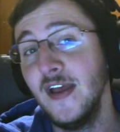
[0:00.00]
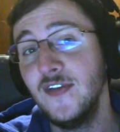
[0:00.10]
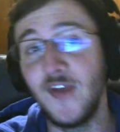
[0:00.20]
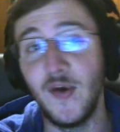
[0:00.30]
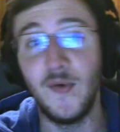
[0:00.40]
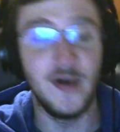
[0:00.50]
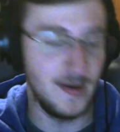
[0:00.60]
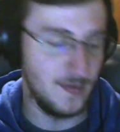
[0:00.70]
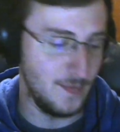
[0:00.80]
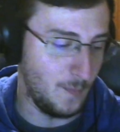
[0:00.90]
So
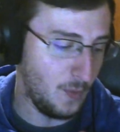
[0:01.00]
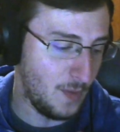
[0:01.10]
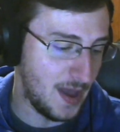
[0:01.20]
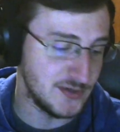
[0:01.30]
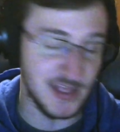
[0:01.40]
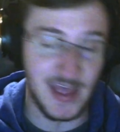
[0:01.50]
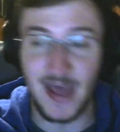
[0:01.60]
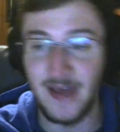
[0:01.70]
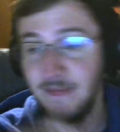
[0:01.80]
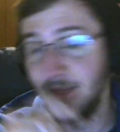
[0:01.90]
we'll watch
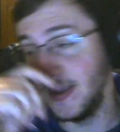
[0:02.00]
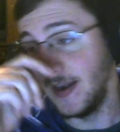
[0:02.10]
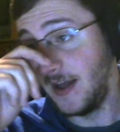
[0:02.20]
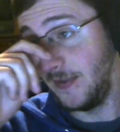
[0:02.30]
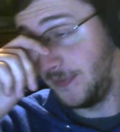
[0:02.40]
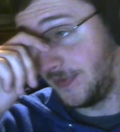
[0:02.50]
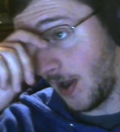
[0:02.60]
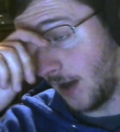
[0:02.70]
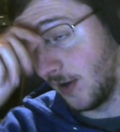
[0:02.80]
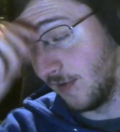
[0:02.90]
that, and I'll
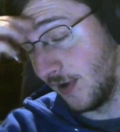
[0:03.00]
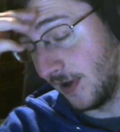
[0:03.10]
talk over it a